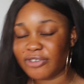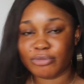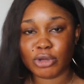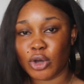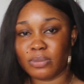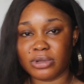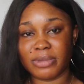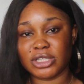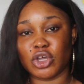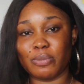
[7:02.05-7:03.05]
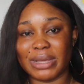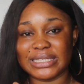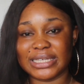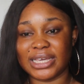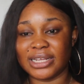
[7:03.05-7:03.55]
giving me compliments on my
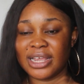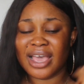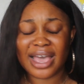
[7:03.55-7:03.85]
skin,